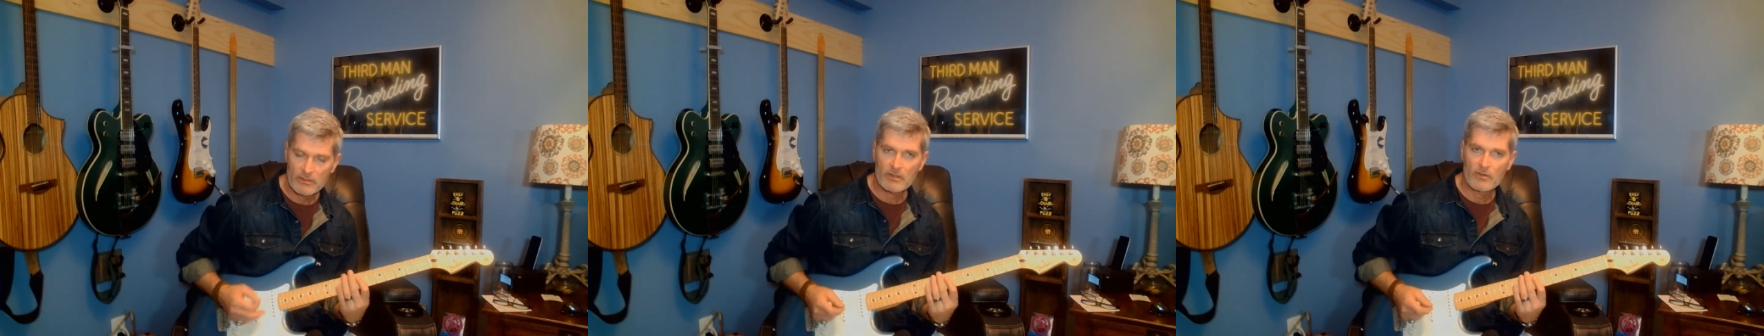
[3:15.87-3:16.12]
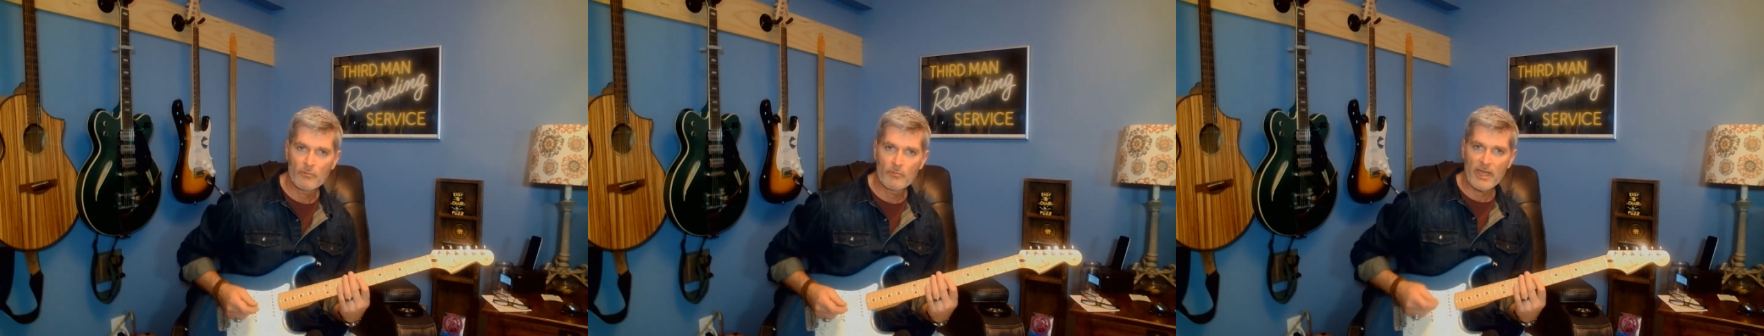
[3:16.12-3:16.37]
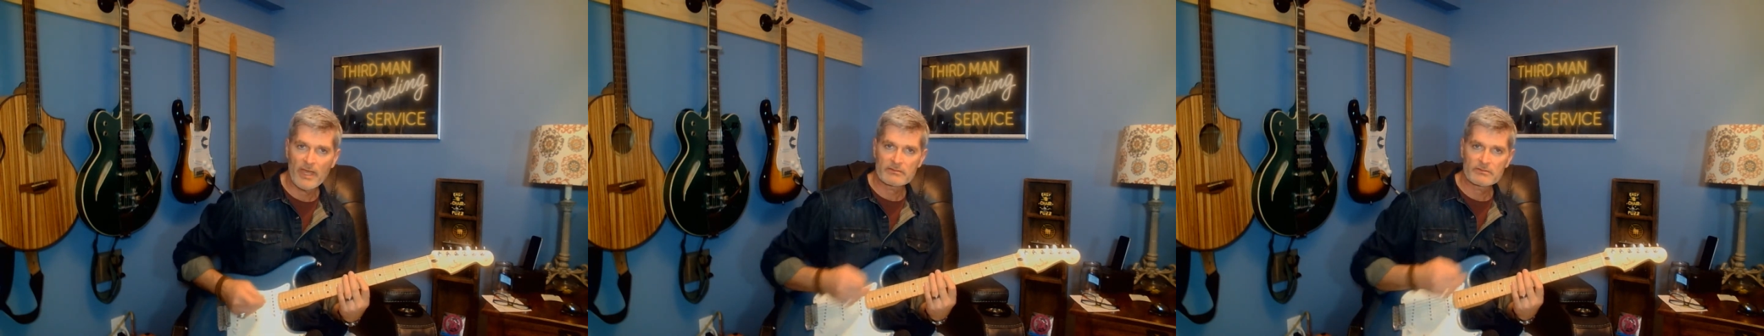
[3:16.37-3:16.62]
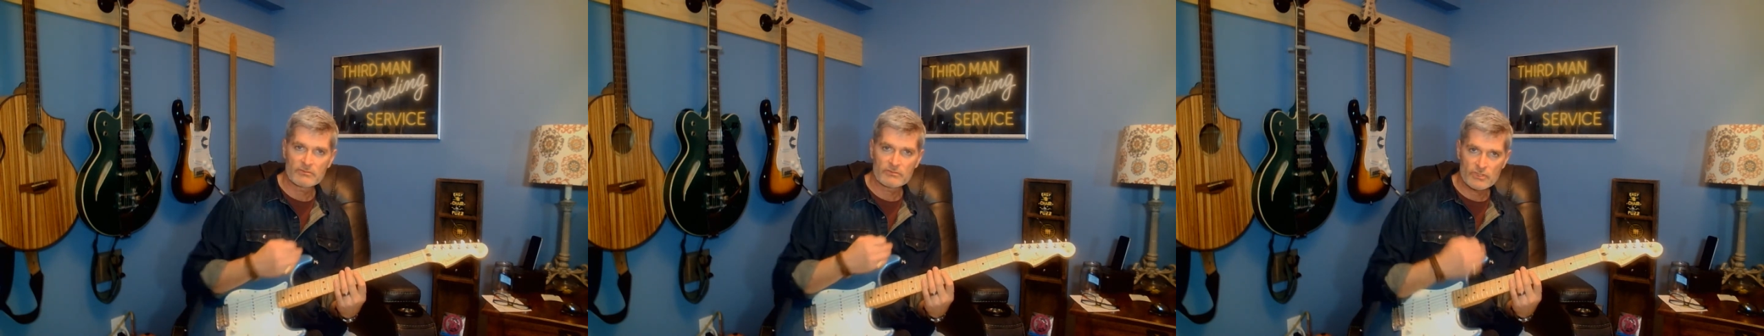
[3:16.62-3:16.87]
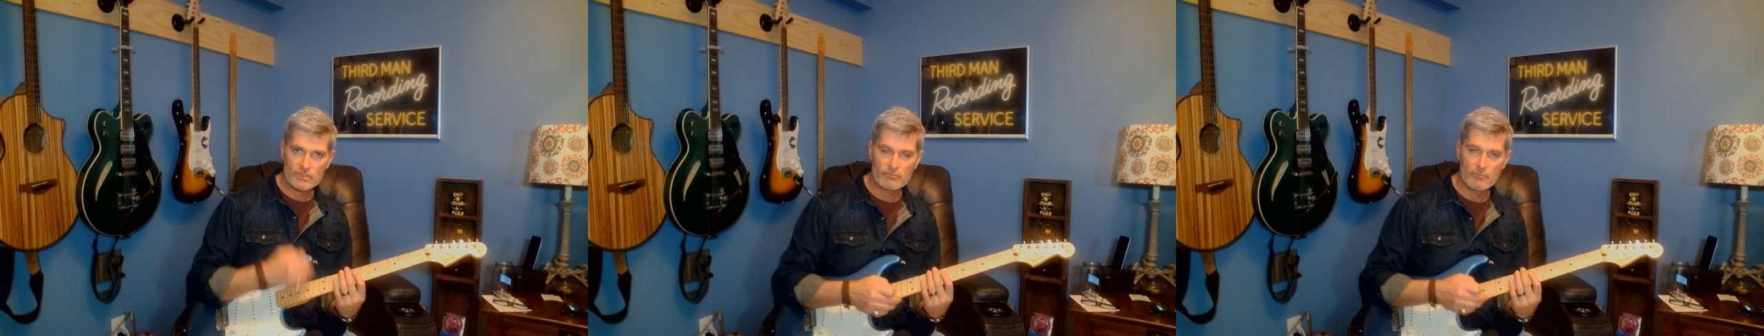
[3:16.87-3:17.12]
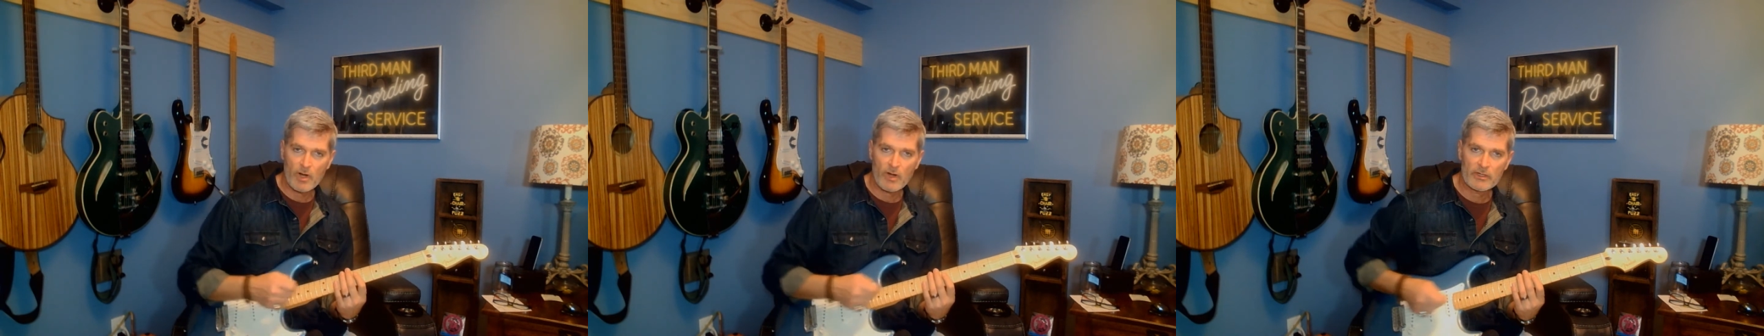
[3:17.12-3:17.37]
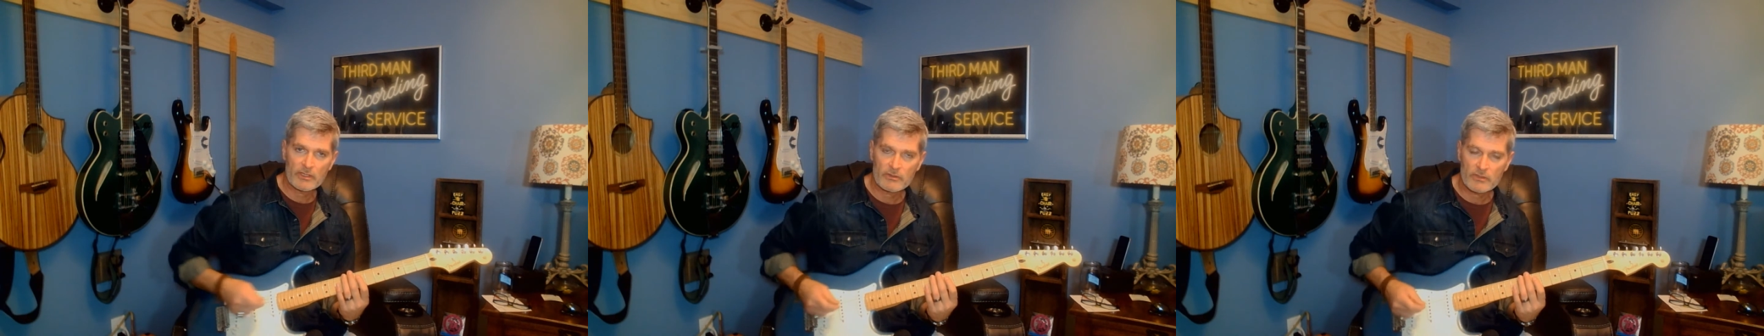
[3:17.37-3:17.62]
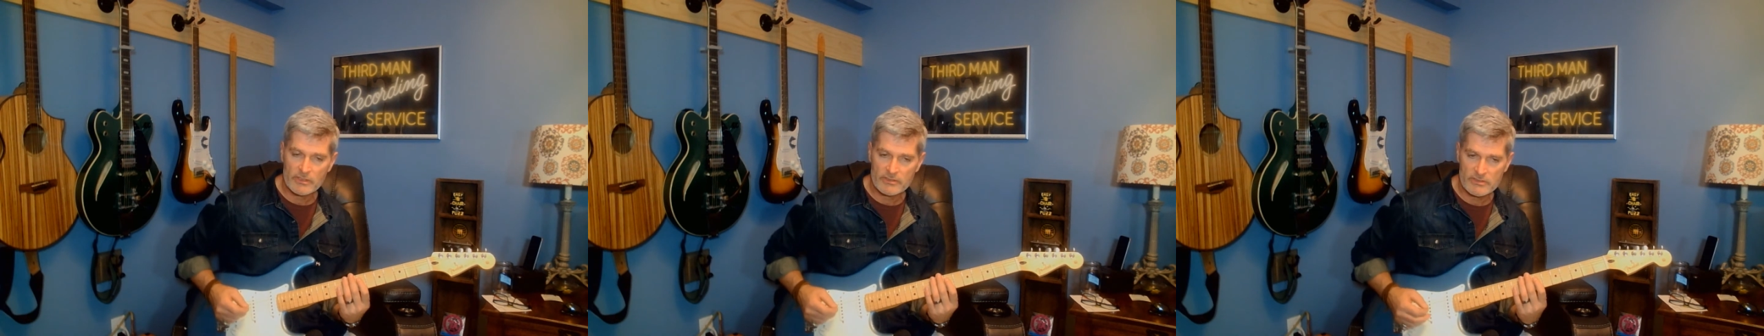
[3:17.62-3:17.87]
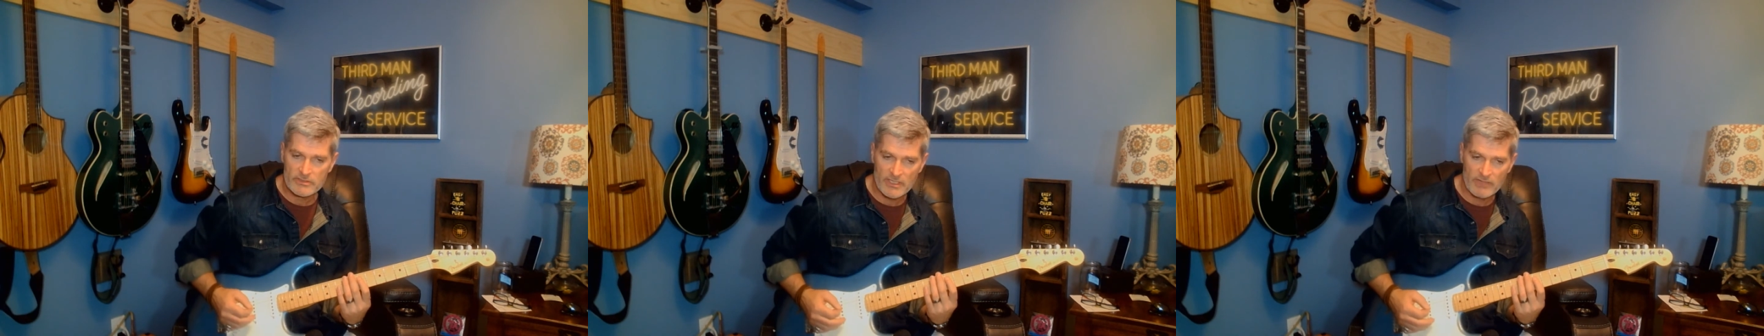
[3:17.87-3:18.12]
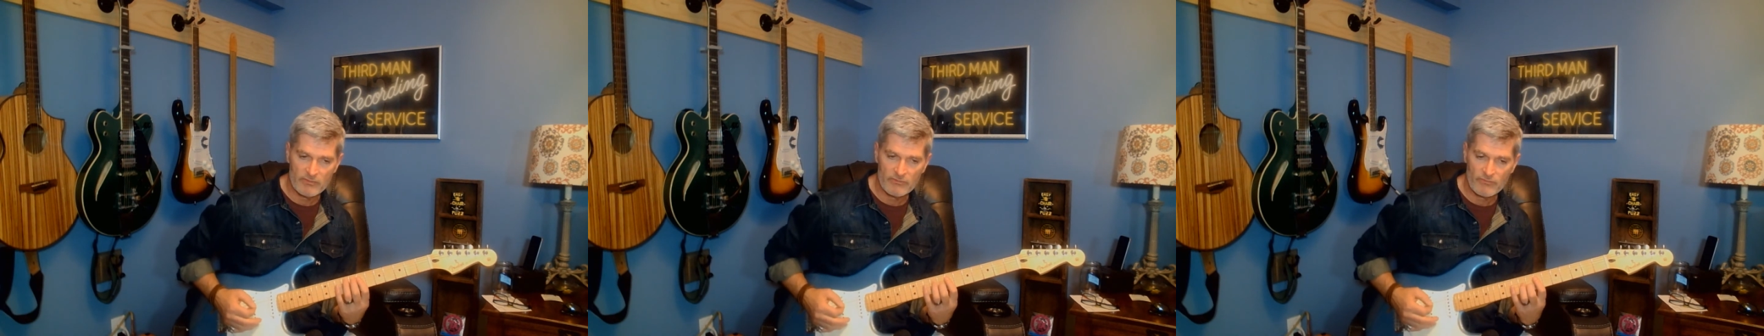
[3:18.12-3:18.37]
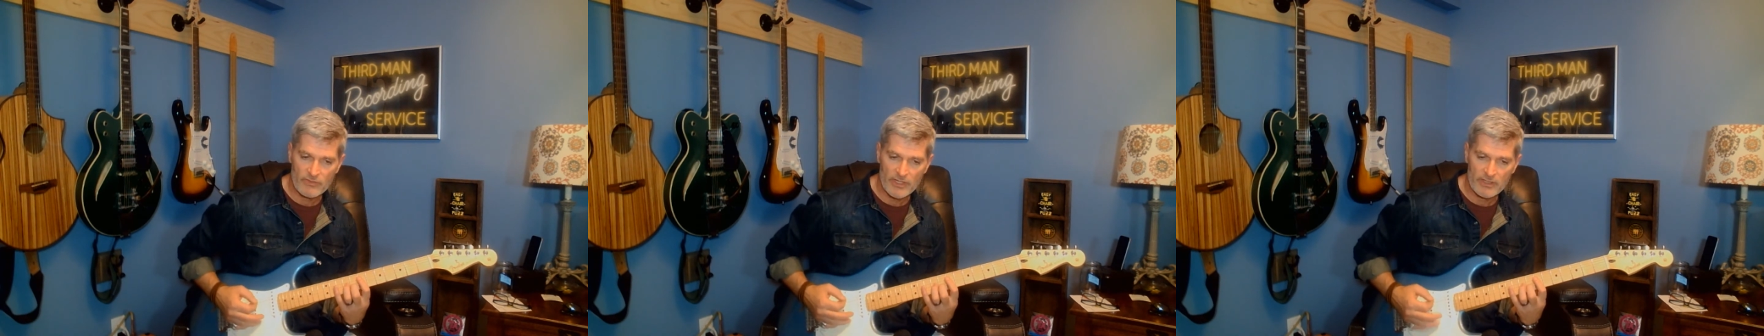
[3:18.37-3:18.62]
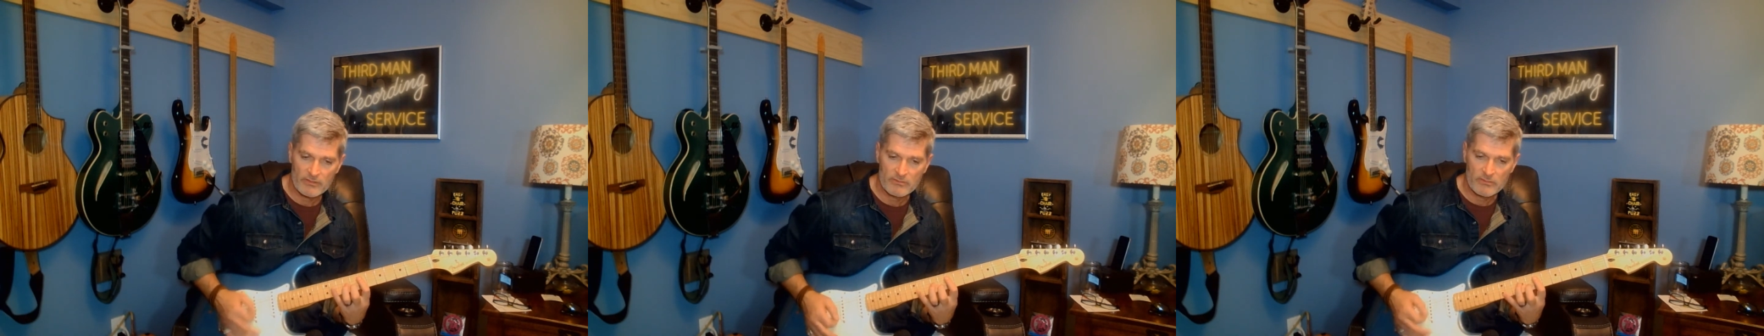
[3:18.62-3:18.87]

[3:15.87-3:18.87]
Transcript: Go back to just barring across the 7th fret.